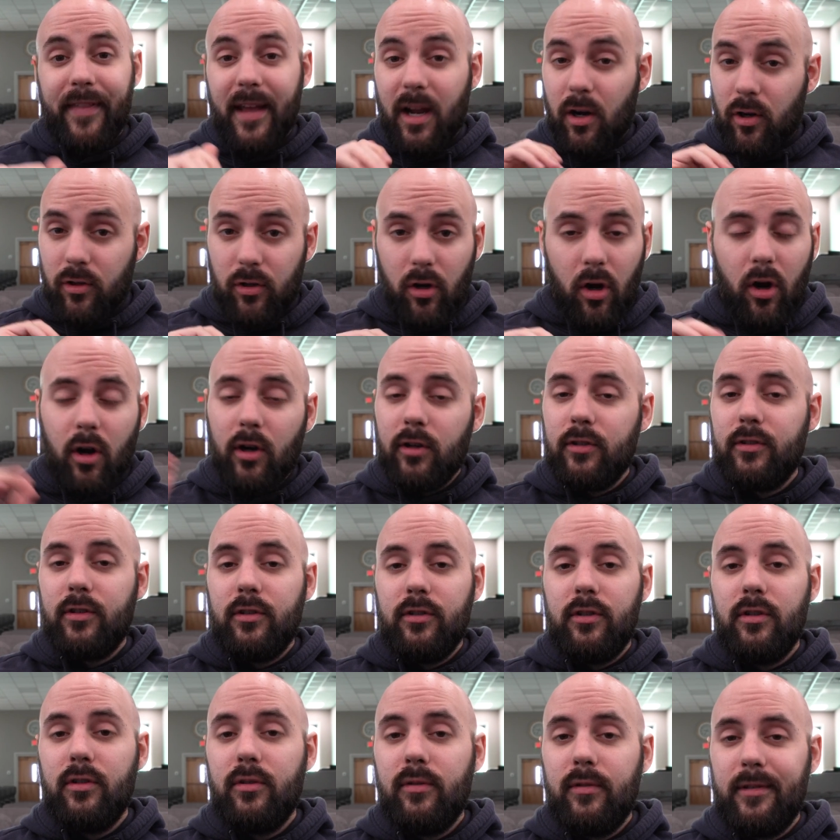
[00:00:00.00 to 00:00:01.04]
They aren't hard to
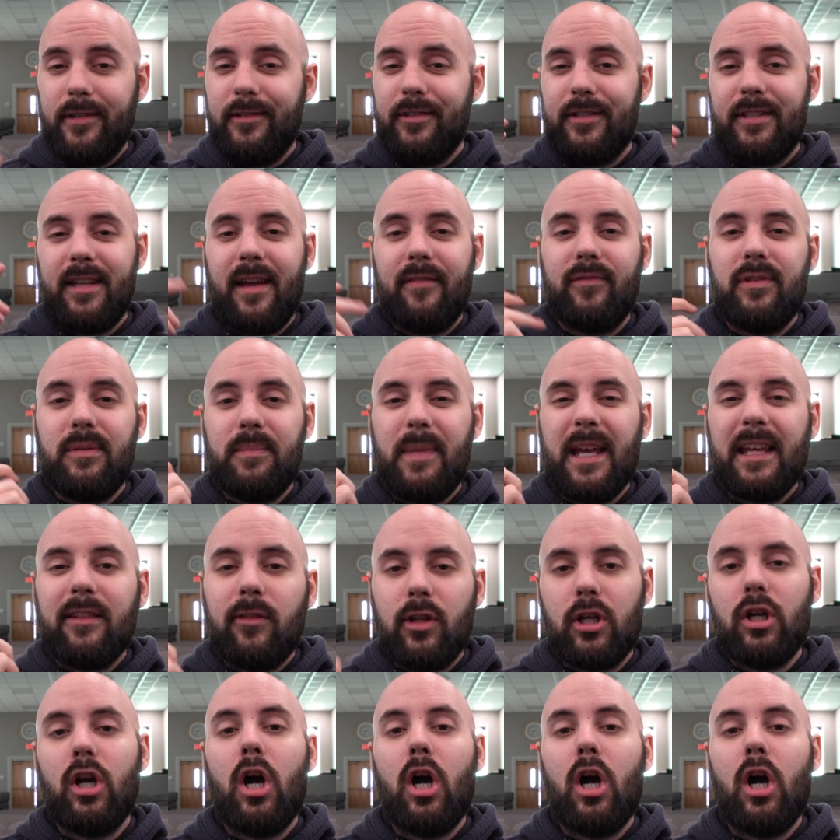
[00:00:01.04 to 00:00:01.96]
do. You just have to make the